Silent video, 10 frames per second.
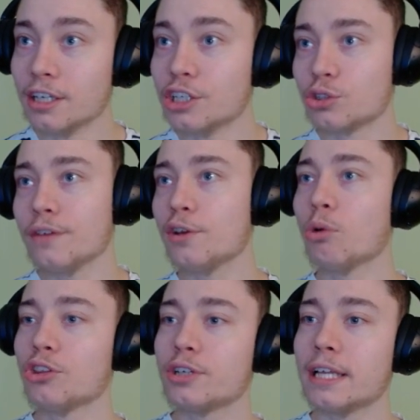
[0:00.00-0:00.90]
So if you
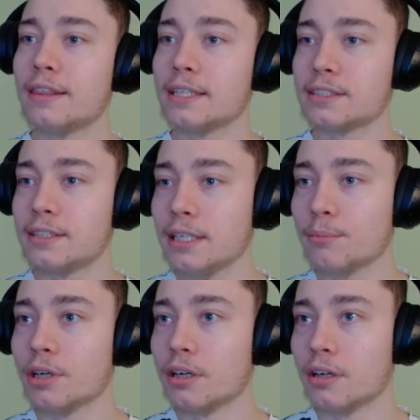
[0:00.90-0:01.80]
want to get this
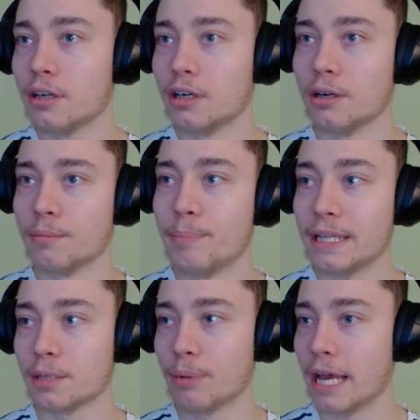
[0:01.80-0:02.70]
team uh,
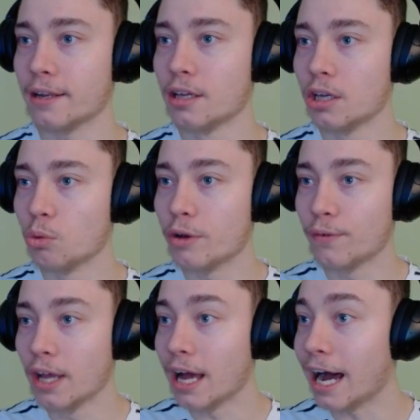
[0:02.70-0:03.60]
better plan with
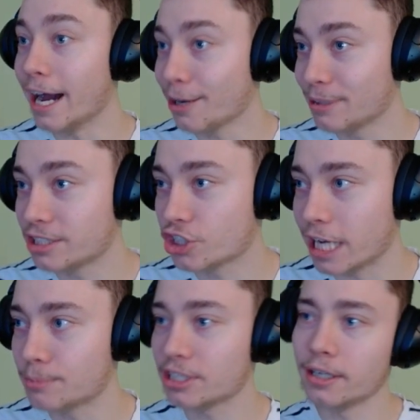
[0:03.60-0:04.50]
higher message
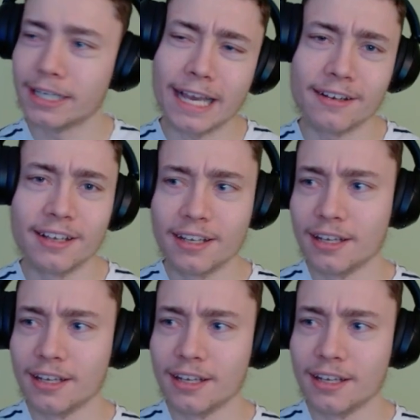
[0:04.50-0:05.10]
caps, again,